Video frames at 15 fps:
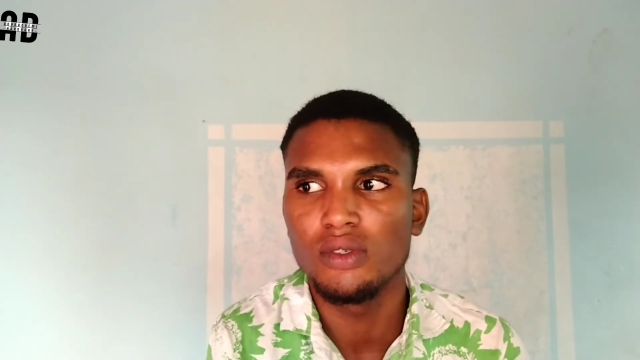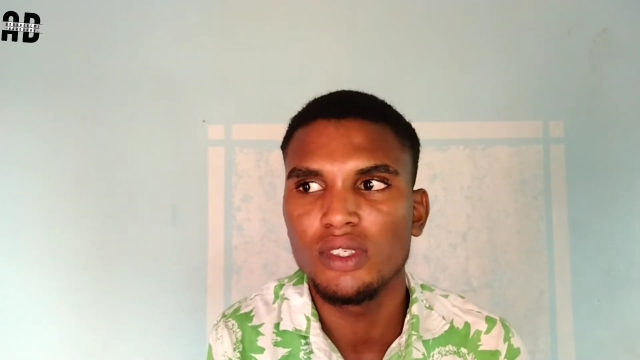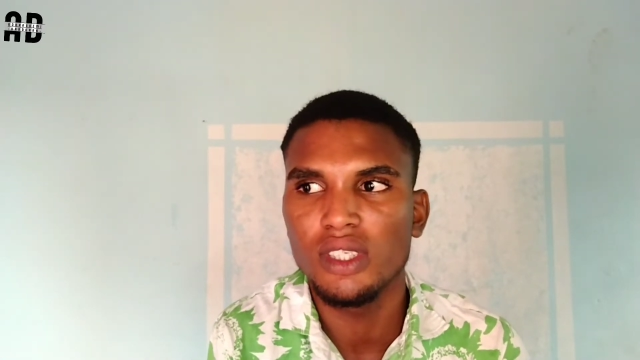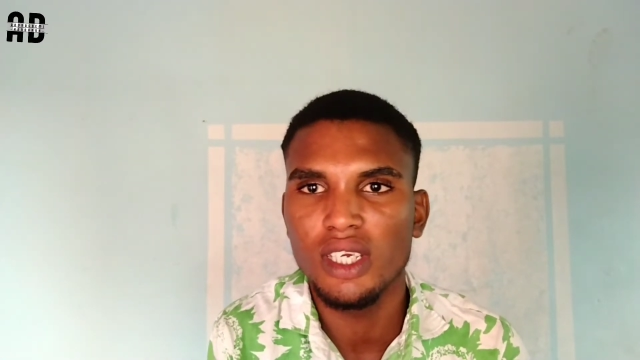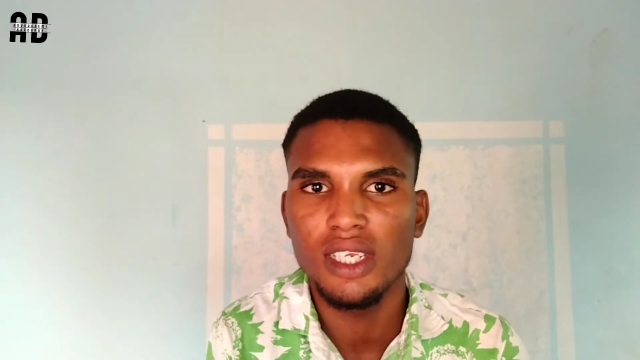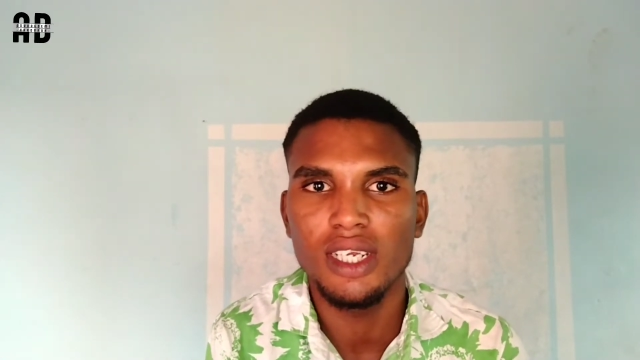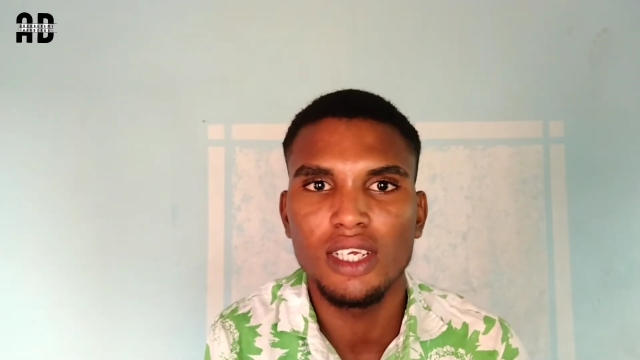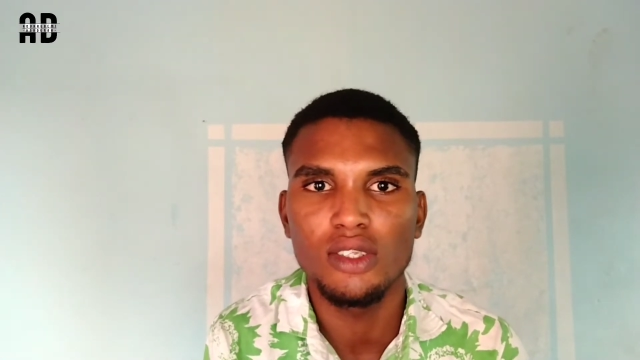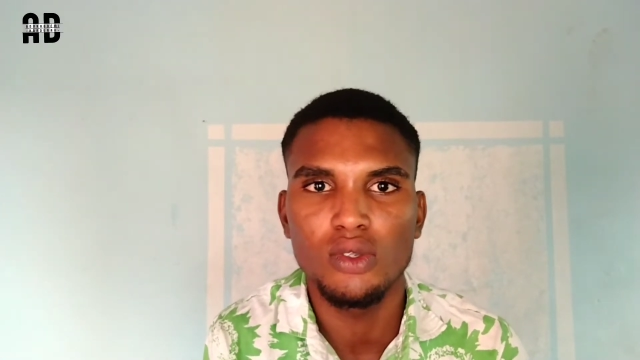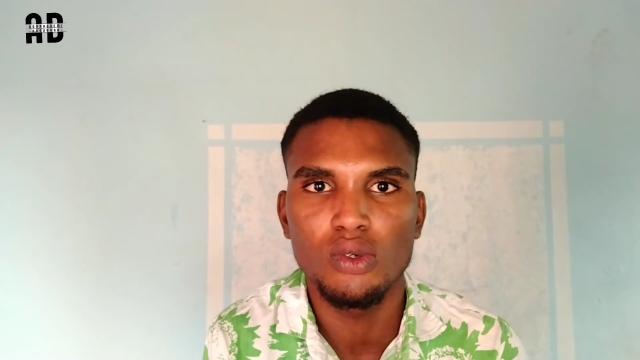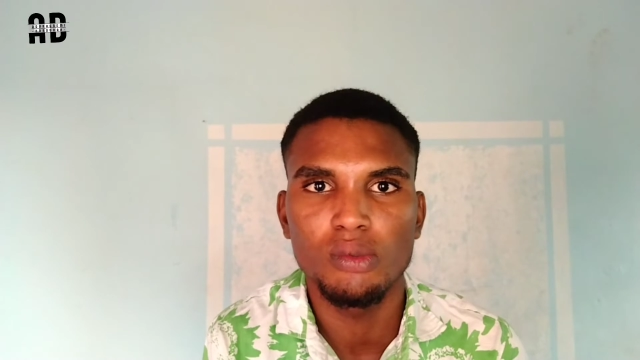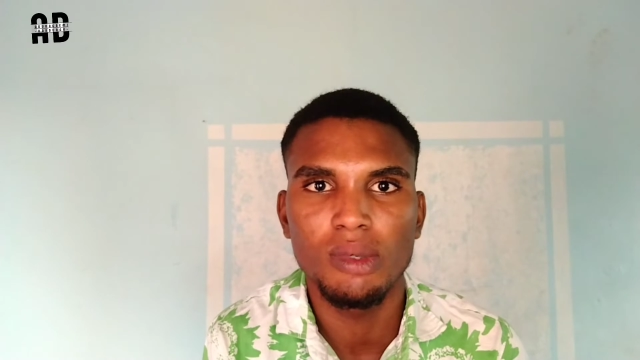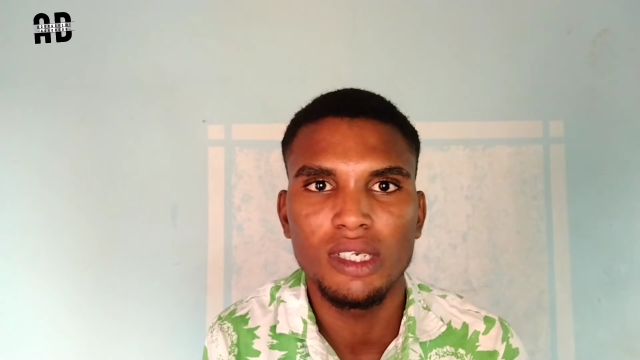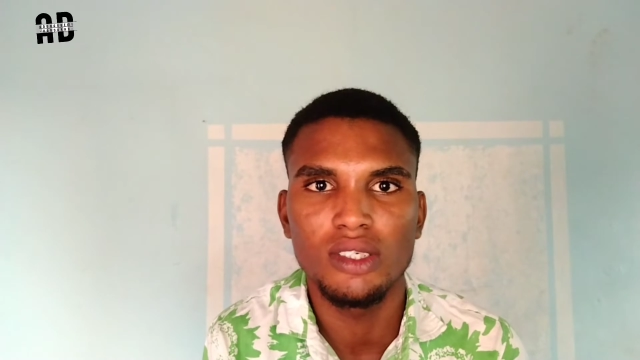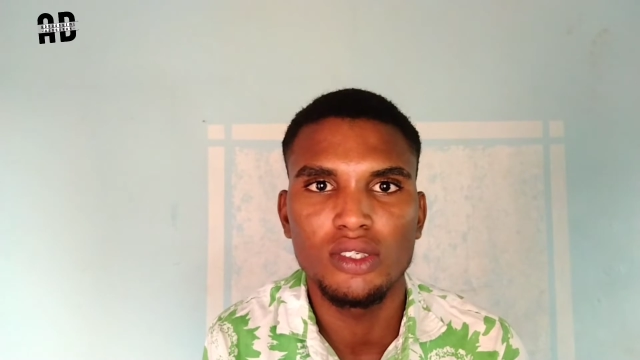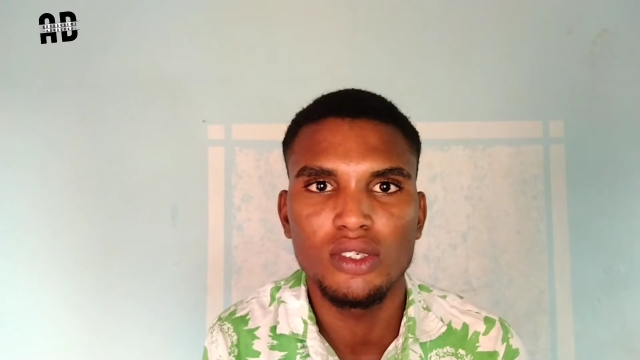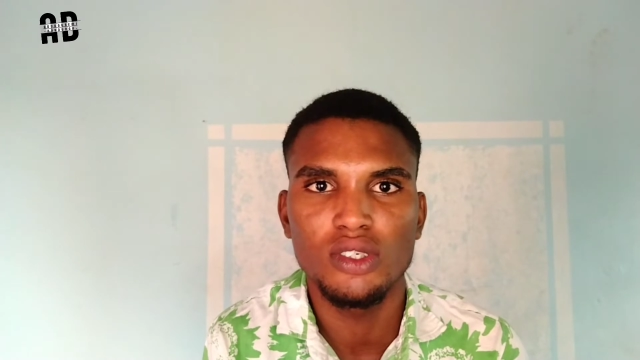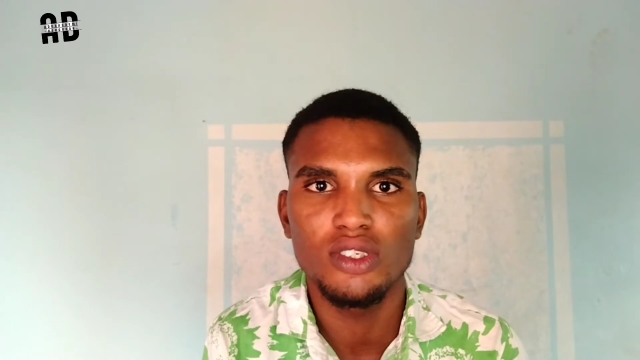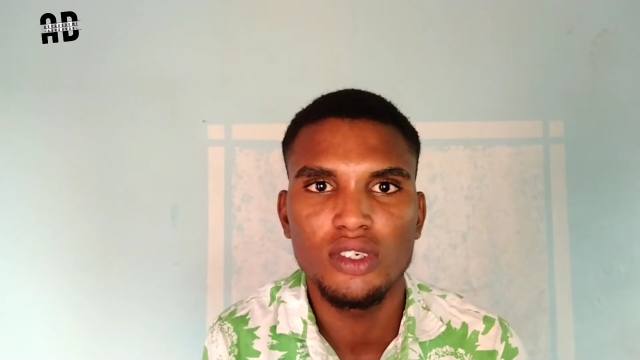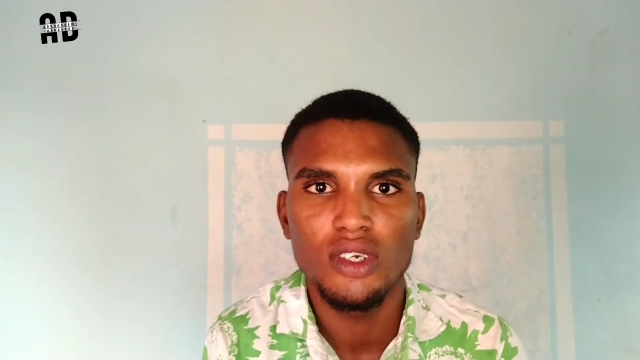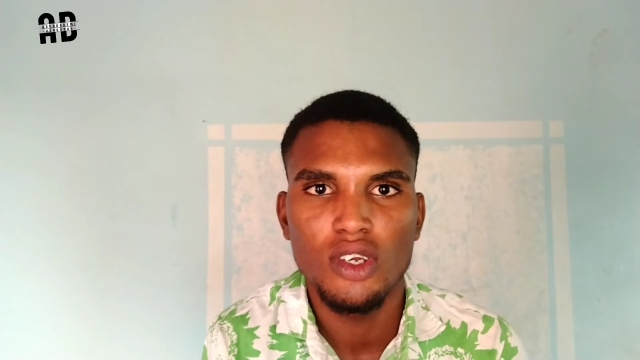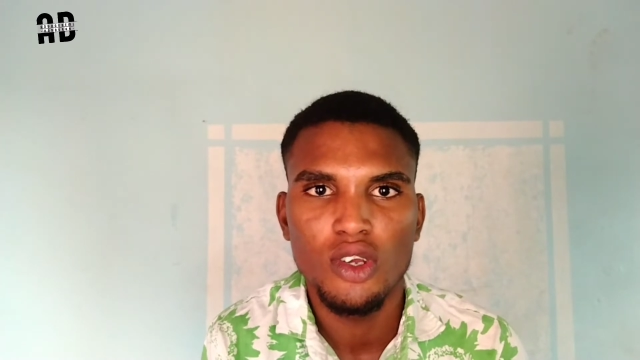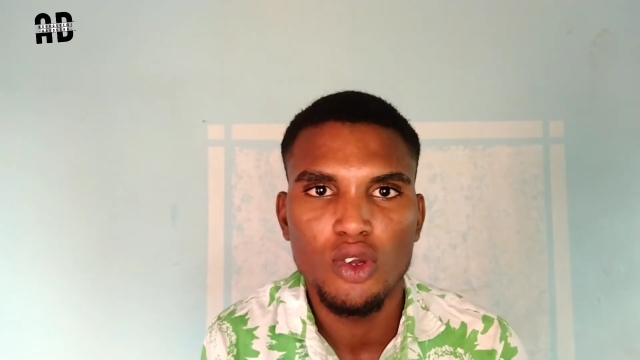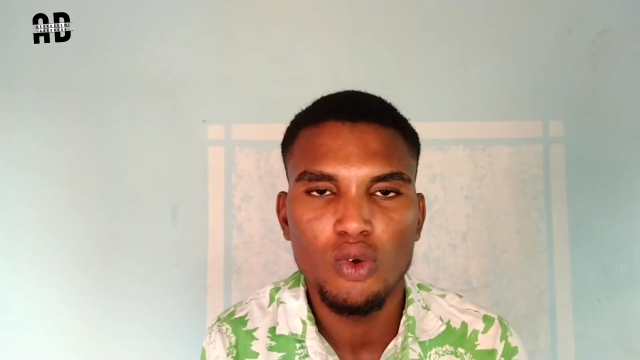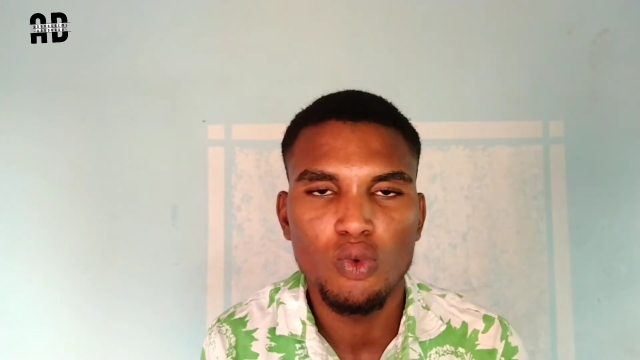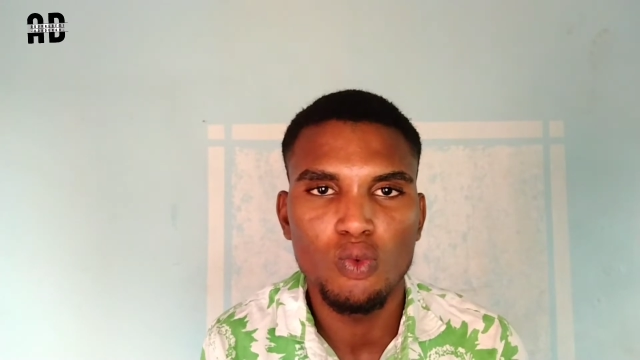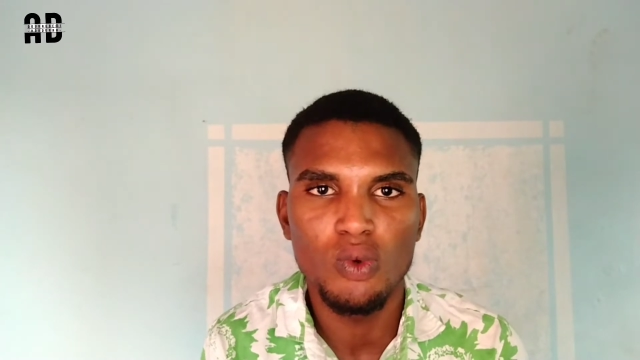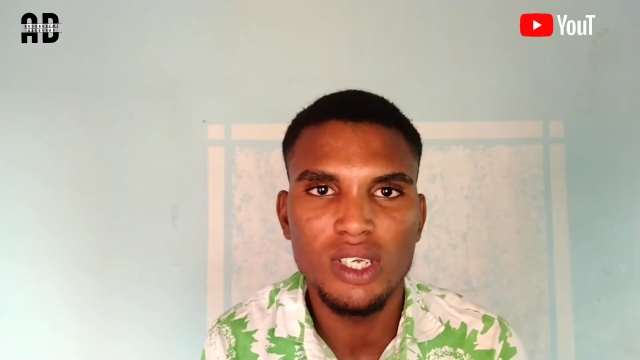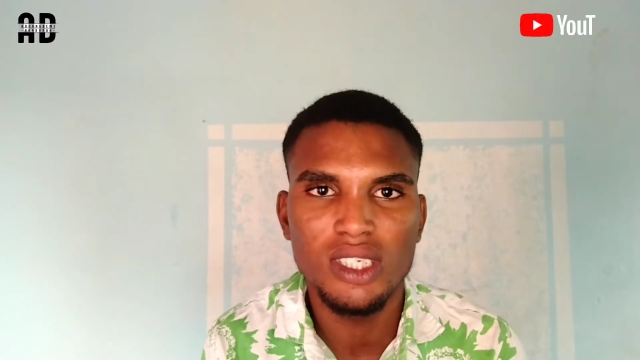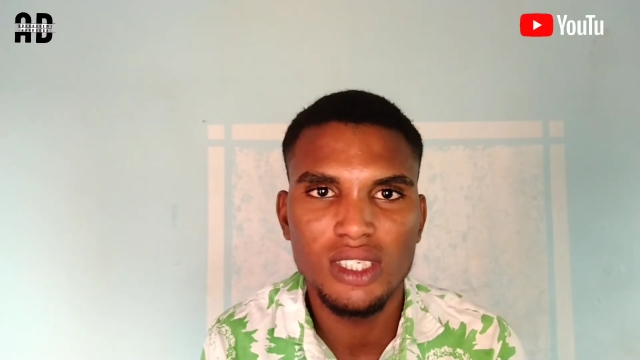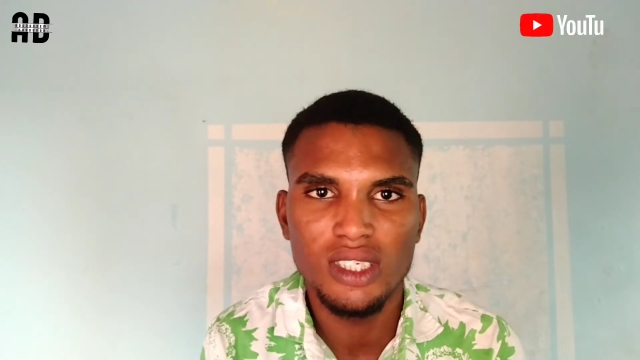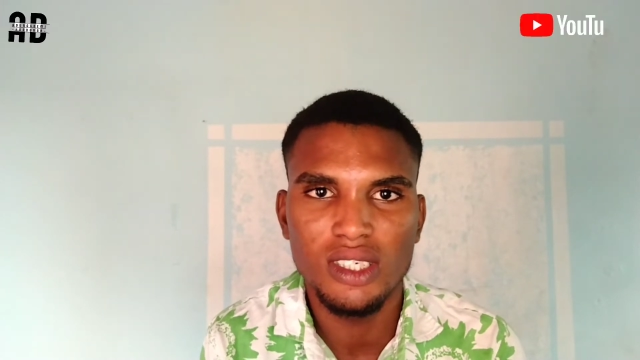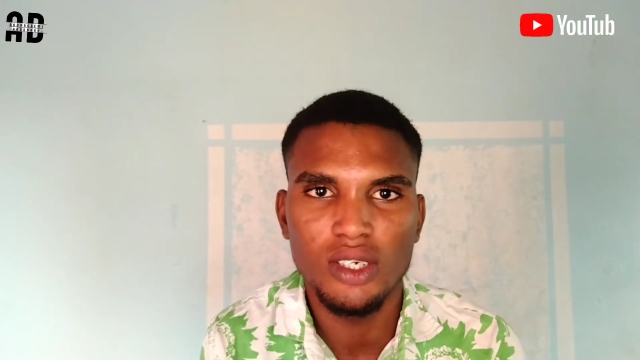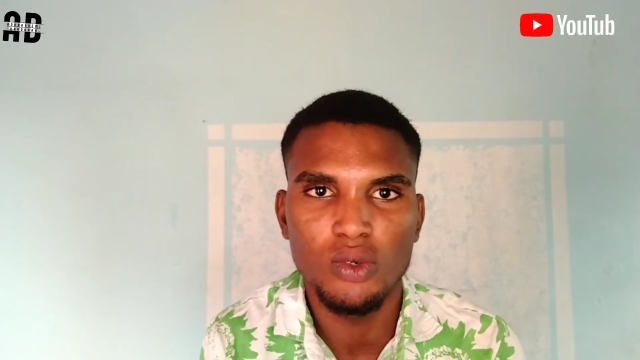staying at home and just wasting